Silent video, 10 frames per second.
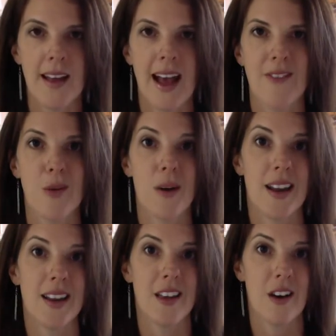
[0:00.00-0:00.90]
have them
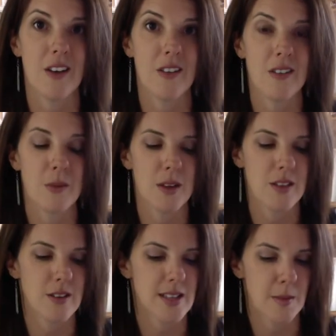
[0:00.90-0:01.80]
ready to go with
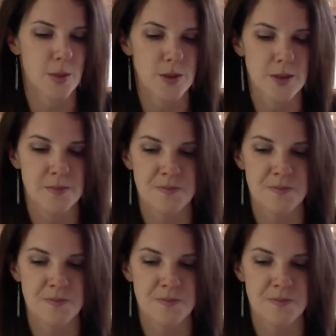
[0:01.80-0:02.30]
your samples.